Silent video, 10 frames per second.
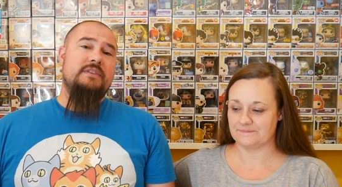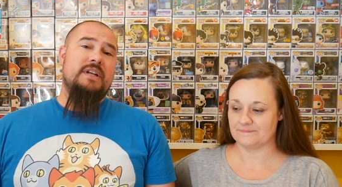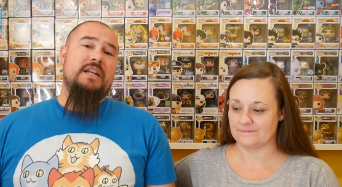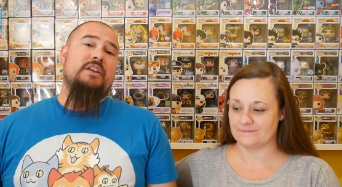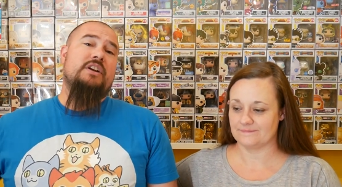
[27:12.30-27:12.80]

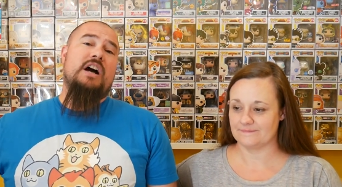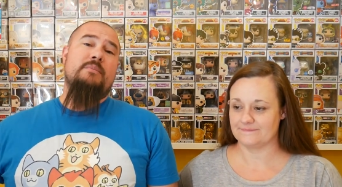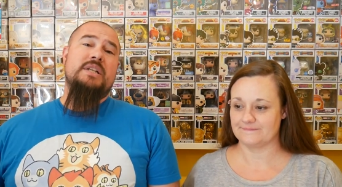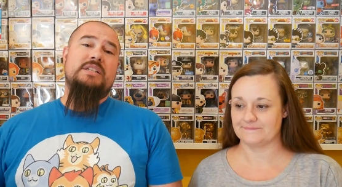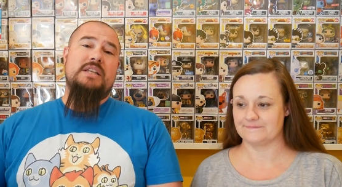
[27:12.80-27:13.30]
Speaker 1: any other
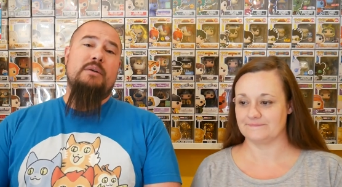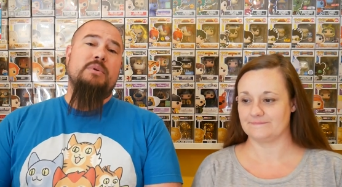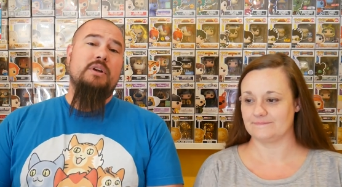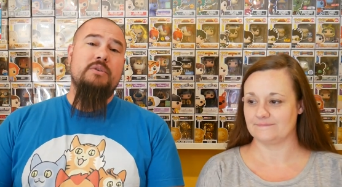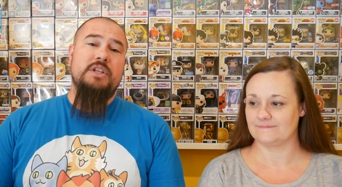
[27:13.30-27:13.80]
comments down
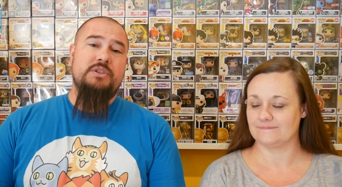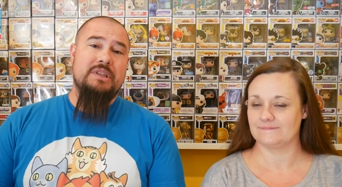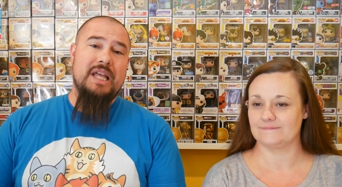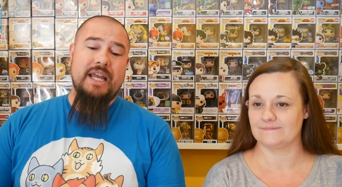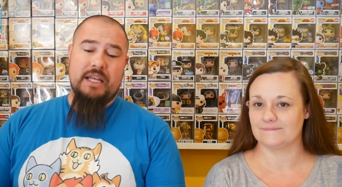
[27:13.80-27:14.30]
below that
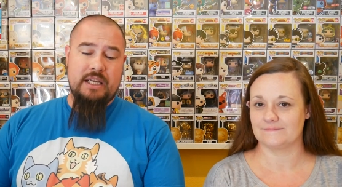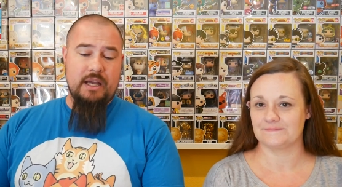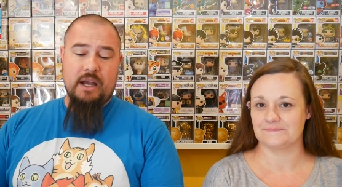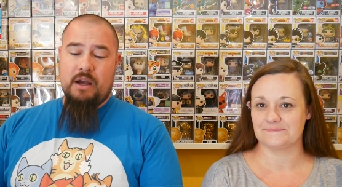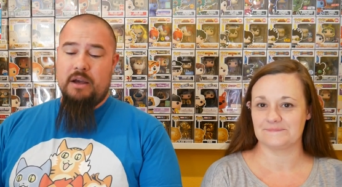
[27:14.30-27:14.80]
you
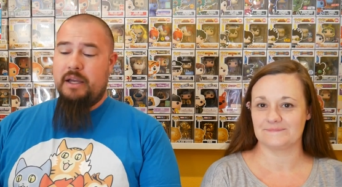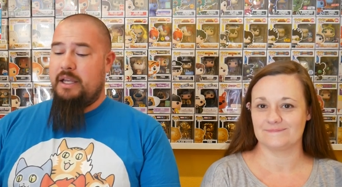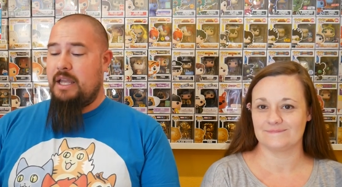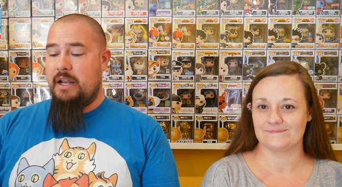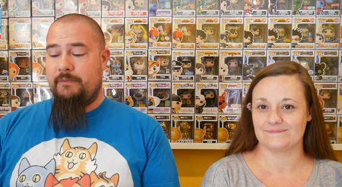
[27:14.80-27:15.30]
like. Uh,
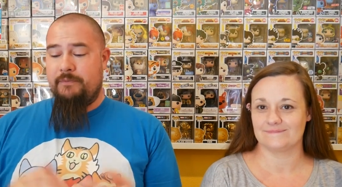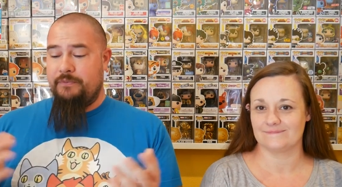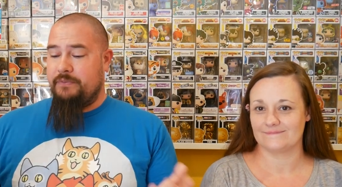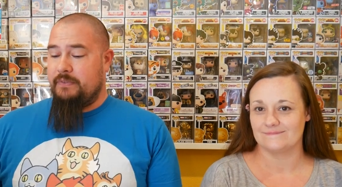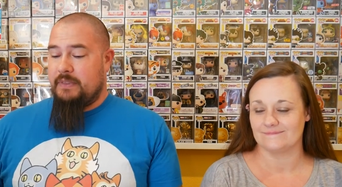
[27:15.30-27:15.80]
again,
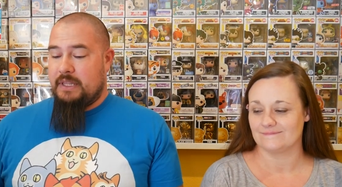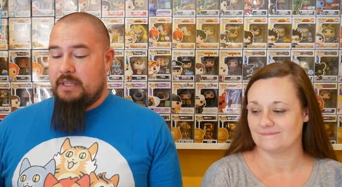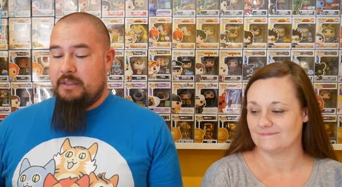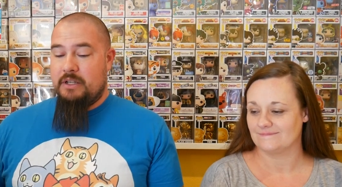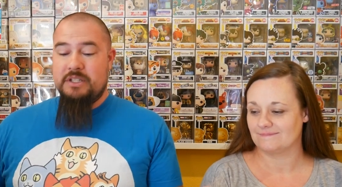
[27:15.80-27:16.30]

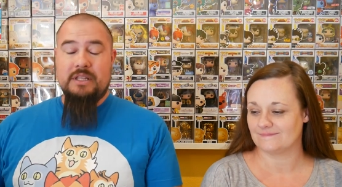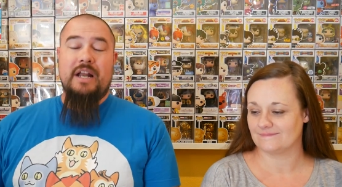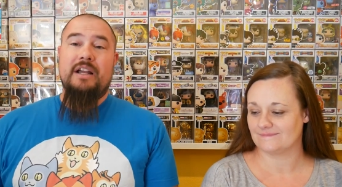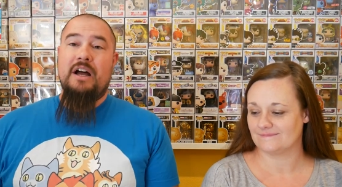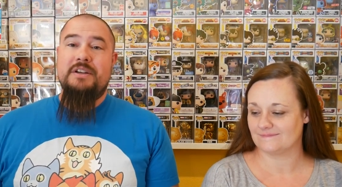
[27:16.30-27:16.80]
there's a
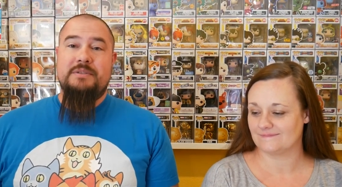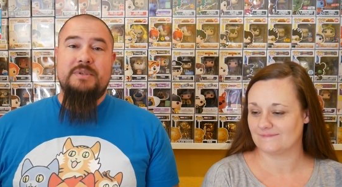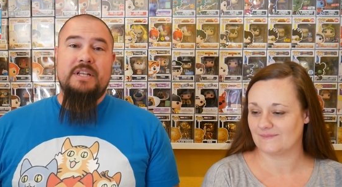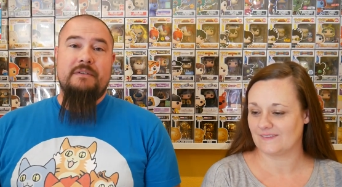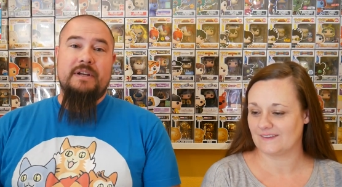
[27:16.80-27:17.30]
lot of awesome
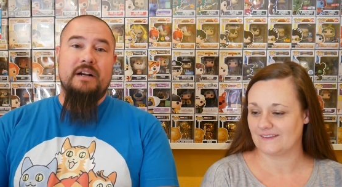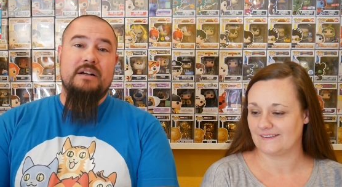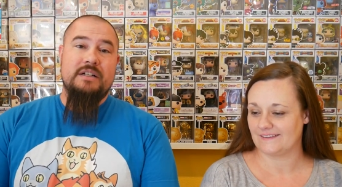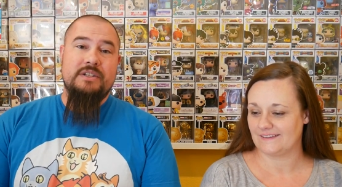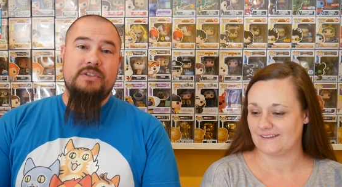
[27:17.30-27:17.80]
stuff
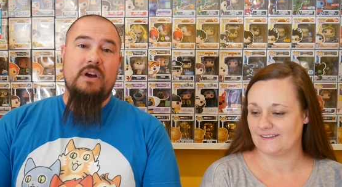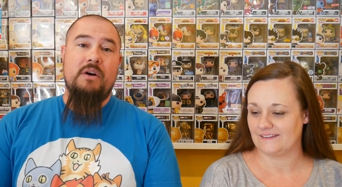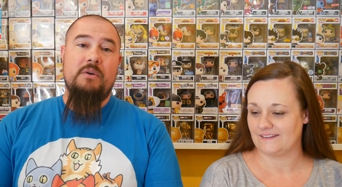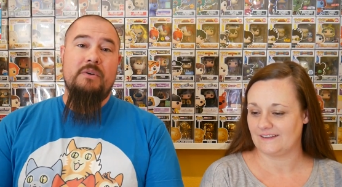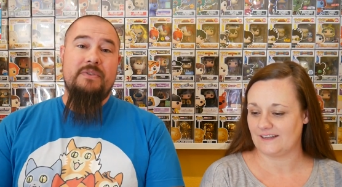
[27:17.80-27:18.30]
here.
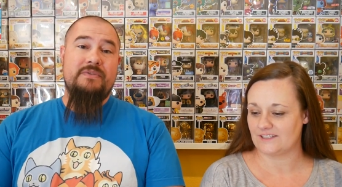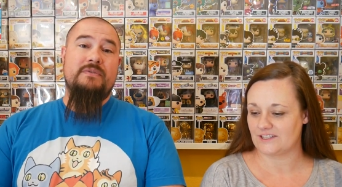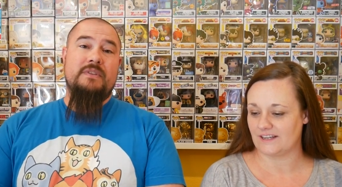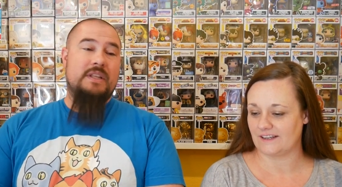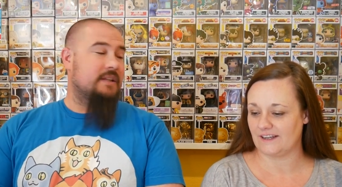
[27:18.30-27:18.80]
So
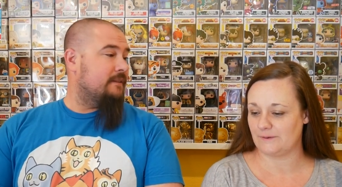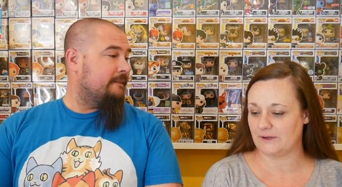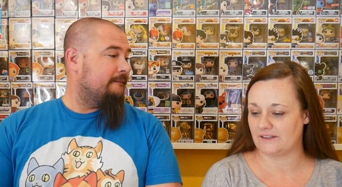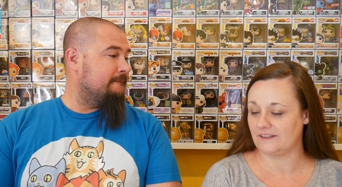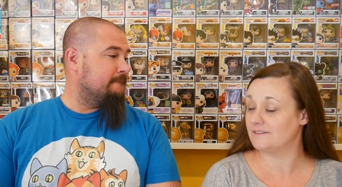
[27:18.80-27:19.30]
Speaker 2: hashtag I am
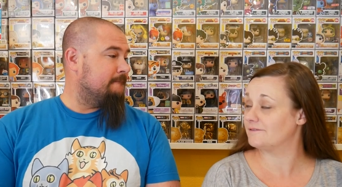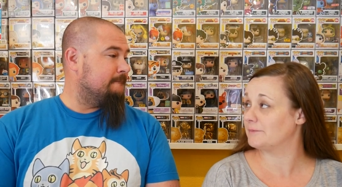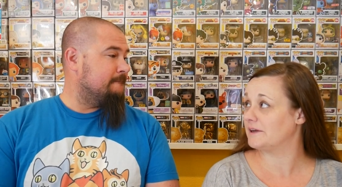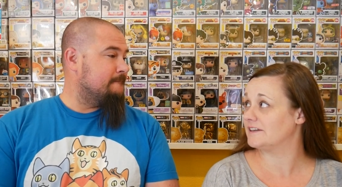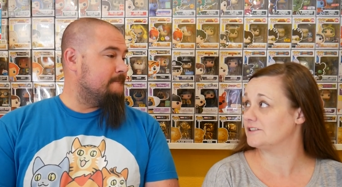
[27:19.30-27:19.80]
a glutton
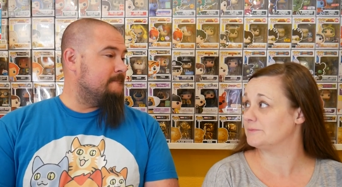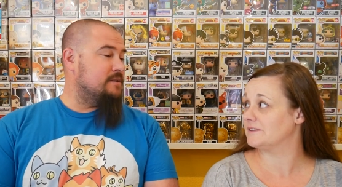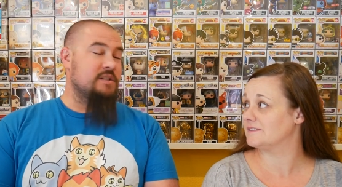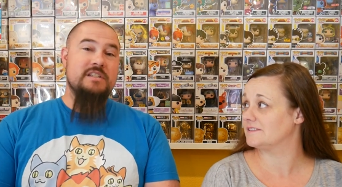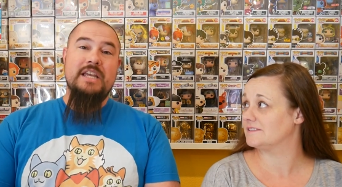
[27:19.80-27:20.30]
for
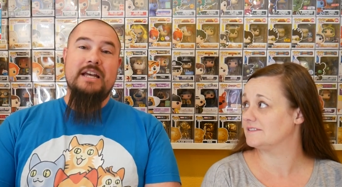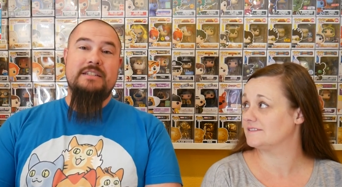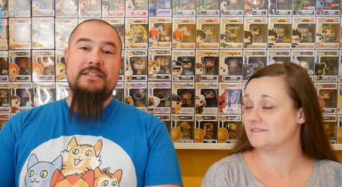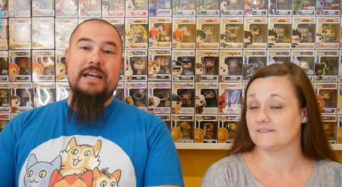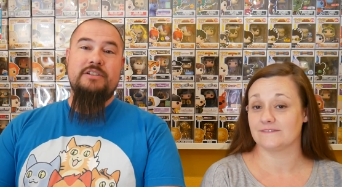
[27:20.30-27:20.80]
punishment.
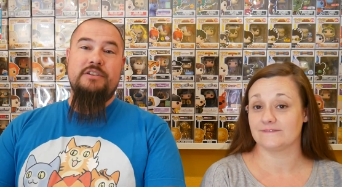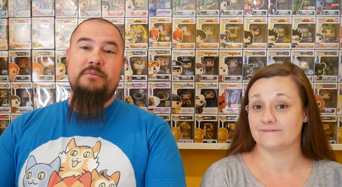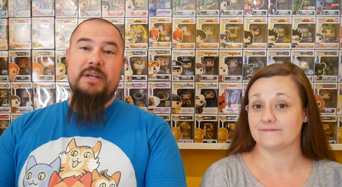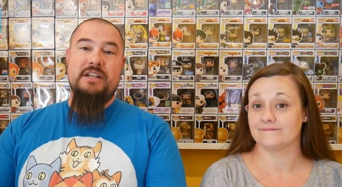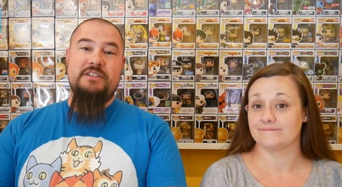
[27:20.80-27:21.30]
Speaker 1: Yes, that
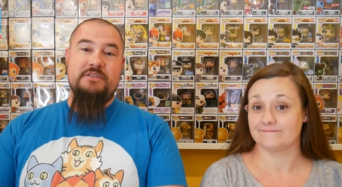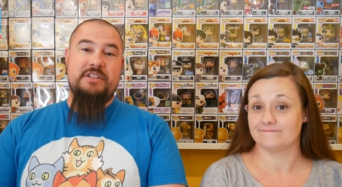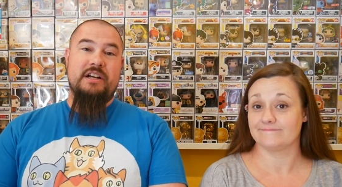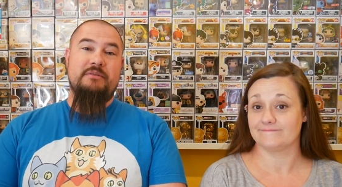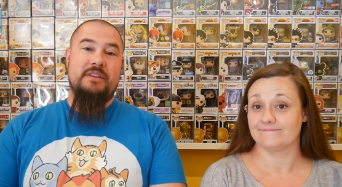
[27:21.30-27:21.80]
too, because you
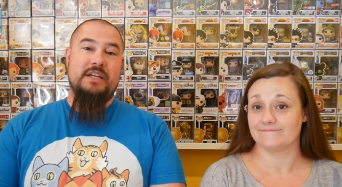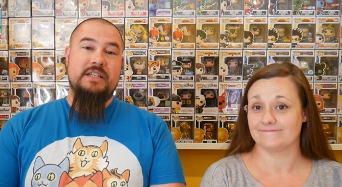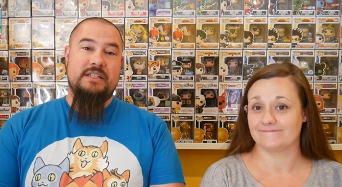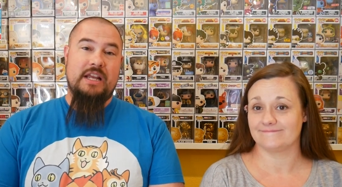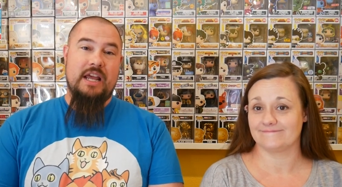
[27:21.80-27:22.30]
stuck with
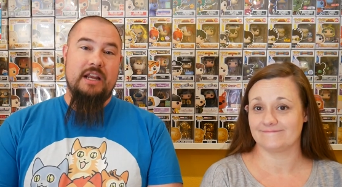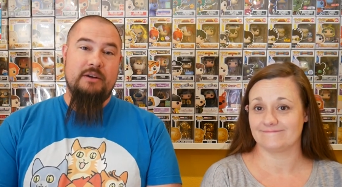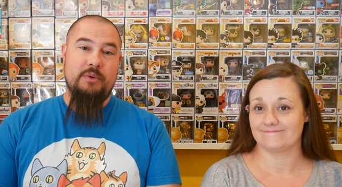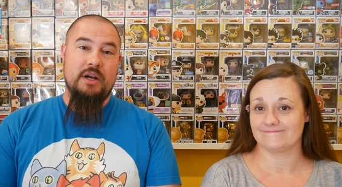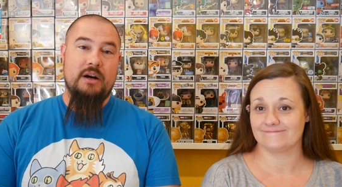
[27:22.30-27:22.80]
us,
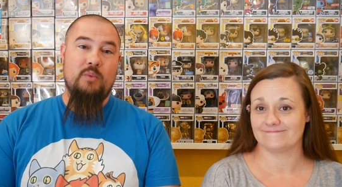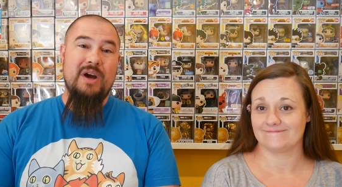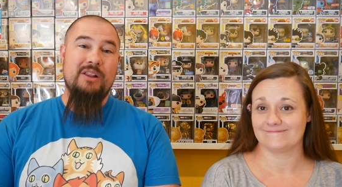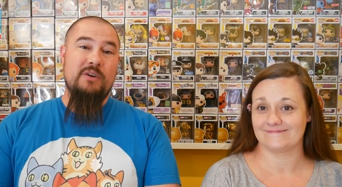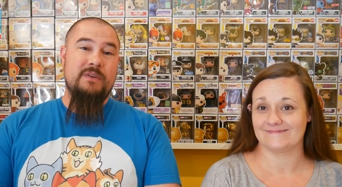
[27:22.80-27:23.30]
and we are
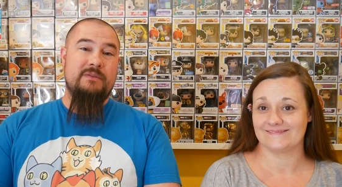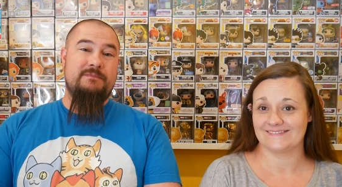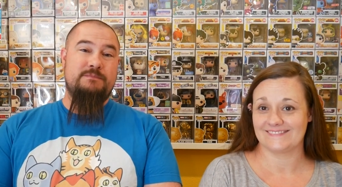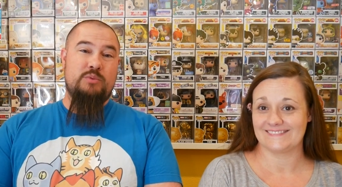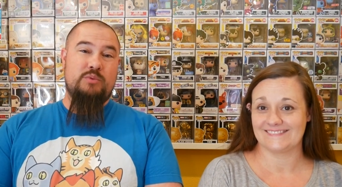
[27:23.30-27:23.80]
well over
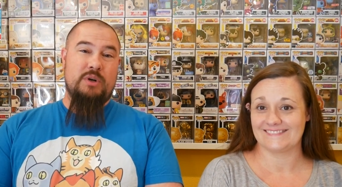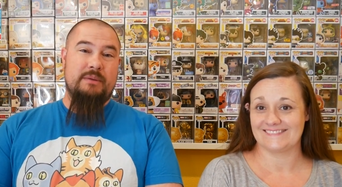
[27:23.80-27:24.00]
twenty